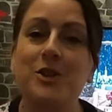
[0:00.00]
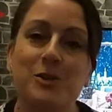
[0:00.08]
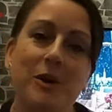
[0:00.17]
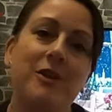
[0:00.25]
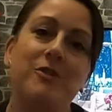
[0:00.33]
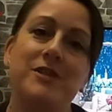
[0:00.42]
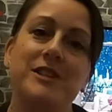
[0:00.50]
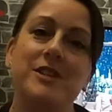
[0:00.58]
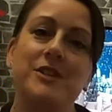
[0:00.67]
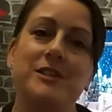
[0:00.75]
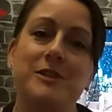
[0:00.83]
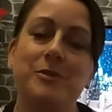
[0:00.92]
12
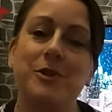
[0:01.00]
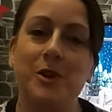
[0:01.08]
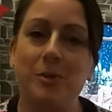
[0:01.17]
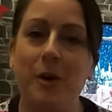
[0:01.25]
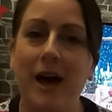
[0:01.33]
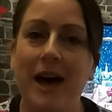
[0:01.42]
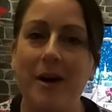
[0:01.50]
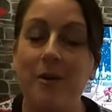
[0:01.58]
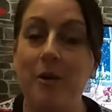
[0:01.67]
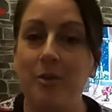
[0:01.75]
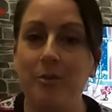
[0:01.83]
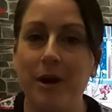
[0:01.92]
videos that we're going to put out
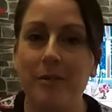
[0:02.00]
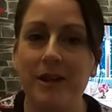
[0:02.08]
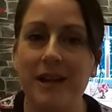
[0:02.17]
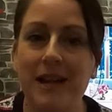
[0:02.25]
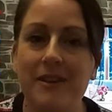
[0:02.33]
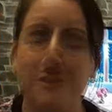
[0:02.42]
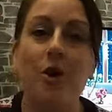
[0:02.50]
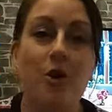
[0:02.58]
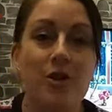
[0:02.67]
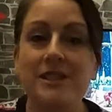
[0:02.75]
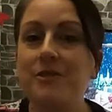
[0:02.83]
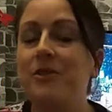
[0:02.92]
on The Brownie Life.
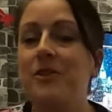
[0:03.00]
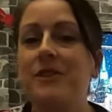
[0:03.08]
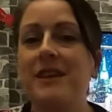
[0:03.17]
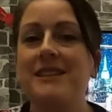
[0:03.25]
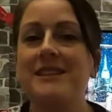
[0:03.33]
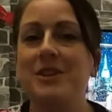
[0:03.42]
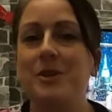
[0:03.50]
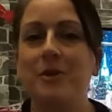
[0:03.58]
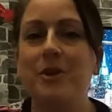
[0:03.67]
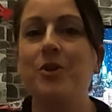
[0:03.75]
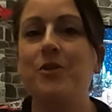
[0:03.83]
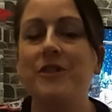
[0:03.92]
All different things are going to be
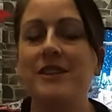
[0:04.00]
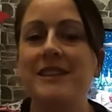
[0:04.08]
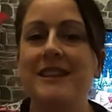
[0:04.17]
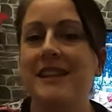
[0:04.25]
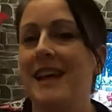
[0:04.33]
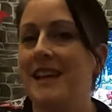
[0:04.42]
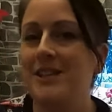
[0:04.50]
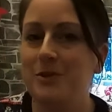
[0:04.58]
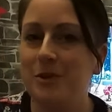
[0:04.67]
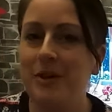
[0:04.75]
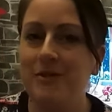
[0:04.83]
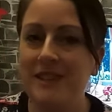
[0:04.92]
covered in the next
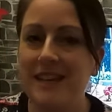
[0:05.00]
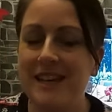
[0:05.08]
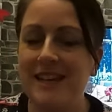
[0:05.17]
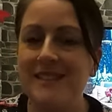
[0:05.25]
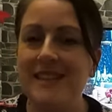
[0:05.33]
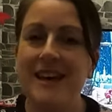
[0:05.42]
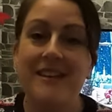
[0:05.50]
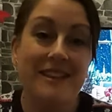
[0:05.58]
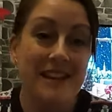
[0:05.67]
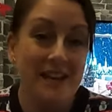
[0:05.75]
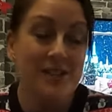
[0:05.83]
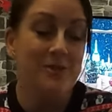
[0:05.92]
12 days, the
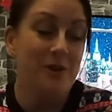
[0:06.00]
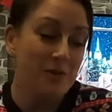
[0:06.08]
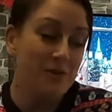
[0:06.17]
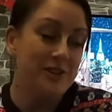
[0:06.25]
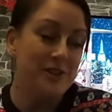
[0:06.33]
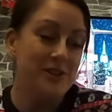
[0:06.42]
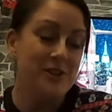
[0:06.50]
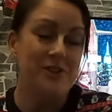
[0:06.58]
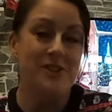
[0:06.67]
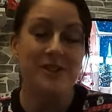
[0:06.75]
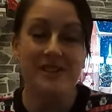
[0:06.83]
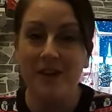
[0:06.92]
next 12 videos,
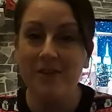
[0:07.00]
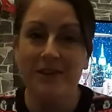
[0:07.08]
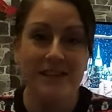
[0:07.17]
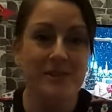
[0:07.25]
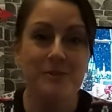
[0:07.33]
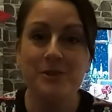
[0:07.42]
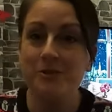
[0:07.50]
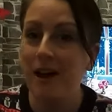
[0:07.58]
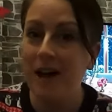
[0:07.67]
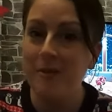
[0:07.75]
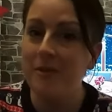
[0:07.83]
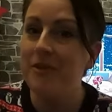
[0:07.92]
so definitely
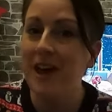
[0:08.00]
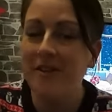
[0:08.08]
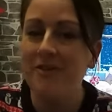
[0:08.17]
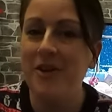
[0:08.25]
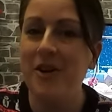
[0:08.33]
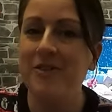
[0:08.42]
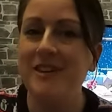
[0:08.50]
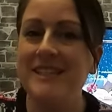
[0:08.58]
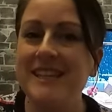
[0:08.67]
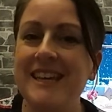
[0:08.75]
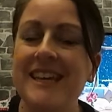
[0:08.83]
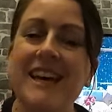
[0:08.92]
subscribe if you haven't
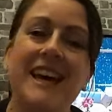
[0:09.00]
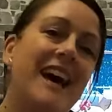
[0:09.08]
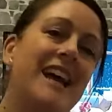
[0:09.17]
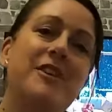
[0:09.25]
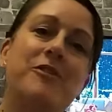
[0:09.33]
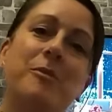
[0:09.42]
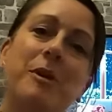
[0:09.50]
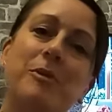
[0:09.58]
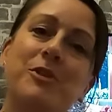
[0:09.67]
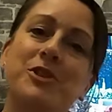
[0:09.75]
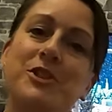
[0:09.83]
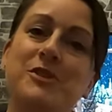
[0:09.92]
already. And if you've been
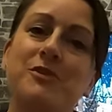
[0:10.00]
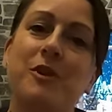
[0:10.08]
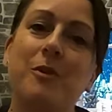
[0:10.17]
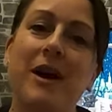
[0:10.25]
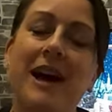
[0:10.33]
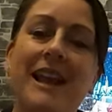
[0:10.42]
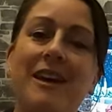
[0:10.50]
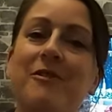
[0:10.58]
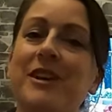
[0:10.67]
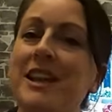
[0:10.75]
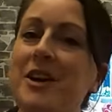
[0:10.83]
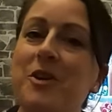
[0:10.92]
watching us for a while, I
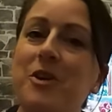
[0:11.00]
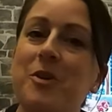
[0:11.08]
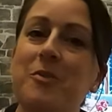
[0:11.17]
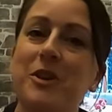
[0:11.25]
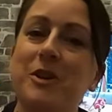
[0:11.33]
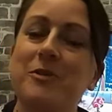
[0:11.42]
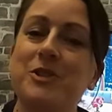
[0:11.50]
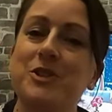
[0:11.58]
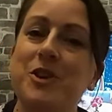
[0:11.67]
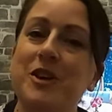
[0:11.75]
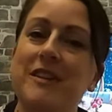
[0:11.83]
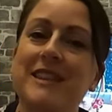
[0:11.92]
really hope that you
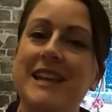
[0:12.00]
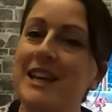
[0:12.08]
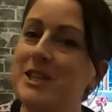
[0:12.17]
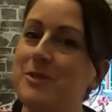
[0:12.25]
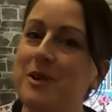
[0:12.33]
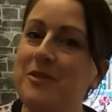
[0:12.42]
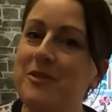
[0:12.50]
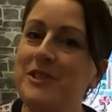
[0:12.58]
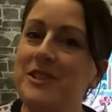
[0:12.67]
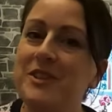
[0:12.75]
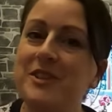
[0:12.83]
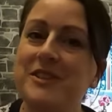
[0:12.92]
enjoy the next 12
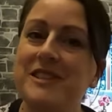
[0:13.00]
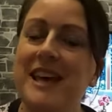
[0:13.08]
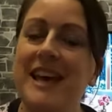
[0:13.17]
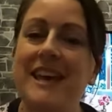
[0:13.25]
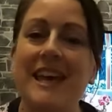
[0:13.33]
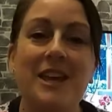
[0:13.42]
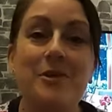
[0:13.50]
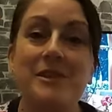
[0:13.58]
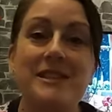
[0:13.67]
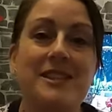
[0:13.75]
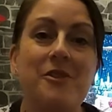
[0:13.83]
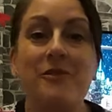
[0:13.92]
videos, get you
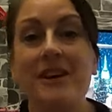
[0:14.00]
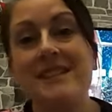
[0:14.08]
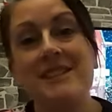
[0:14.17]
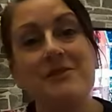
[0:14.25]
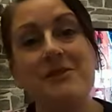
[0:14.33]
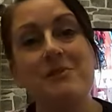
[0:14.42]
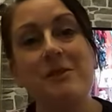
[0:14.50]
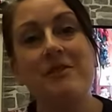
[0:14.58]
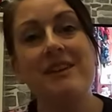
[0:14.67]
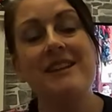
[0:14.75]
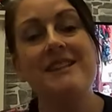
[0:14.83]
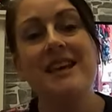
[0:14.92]
into the festive
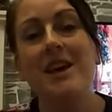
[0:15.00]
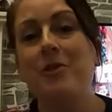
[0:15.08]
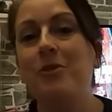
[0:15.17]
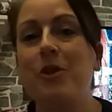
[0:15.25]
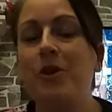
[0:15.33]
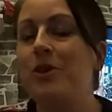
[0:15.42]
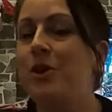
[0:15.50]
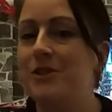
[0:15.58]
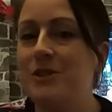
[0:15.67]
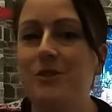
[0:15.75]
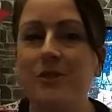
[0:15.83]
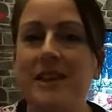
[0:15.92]
spirit. We've got
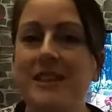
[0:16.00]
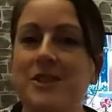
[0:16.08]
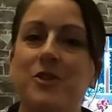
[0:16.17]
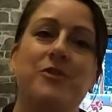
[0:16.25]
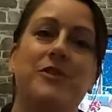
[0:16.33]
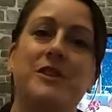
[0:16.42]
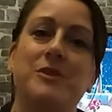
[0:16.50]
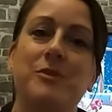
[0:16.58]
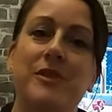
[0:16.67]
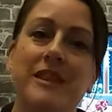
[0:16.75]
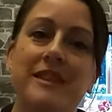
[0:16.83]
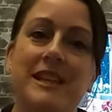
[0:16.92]
lots of things covered
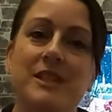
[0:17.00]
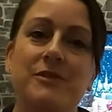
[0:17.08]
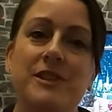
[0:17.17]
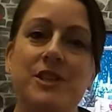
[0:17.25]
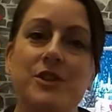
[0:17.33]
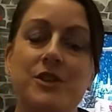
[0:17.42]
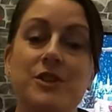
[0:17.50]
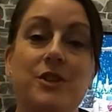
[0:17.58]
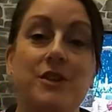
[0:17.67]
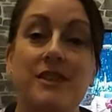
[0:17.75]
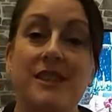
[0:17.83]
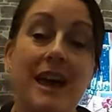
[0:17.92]
within these videos,
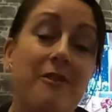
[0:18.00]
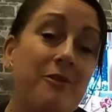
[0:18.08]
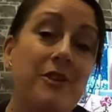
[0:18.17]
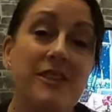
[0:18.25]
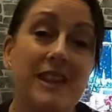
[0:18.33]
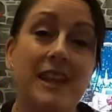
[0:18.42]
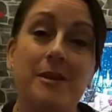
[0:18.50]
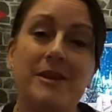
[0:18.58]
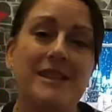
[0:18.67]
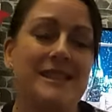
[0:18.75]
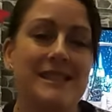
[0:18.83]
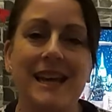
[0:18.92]
so every theme
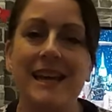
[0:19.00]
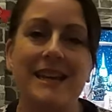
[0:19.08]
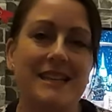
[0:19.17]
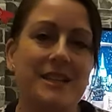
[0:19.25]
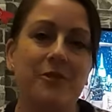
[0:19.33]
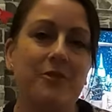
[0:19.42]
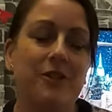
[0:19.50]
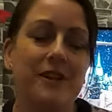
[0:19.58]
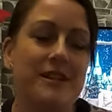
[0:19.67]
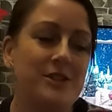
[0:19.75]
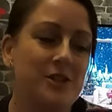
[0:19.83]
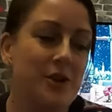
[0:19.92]
is slightly
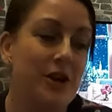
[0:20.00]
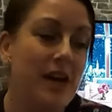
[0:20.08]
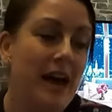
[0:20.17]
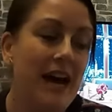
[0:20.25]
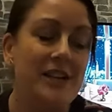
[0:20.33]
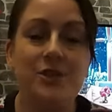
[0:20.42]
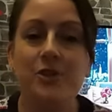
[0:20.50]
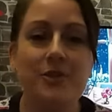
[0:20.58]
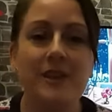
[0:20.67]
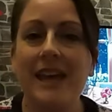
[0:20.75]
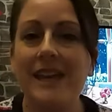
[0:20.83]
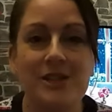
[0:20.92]
different, so I don't
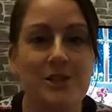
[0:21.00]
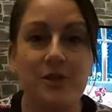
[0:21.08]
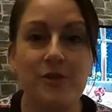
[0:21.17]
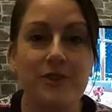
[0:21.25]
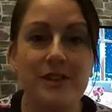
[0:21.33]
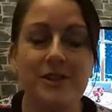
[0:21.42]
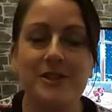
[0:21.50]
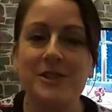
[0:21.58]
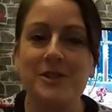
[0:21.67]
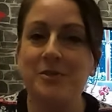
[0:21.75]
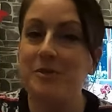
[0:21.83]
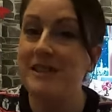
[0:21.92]
think any two videos is
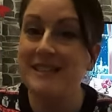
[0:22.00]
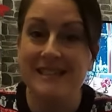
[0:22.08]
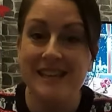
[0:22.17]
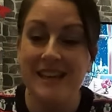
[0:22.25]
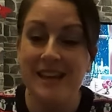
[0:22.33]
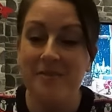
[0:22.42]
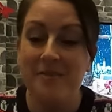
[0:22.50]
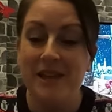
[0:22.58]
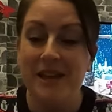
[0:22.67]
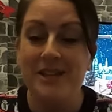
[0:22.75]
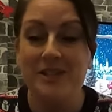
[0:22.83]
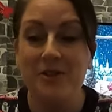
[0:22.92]
going to be the same.
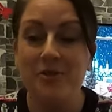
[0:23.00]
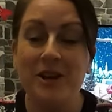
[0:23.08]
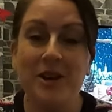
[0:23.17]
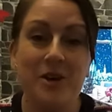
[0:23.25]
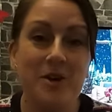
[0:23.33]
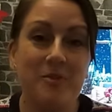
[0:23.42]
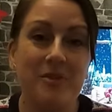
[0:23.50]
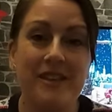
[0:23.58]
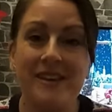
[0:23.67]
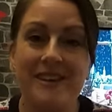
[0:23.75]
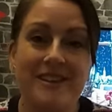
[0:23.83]
So I really hope that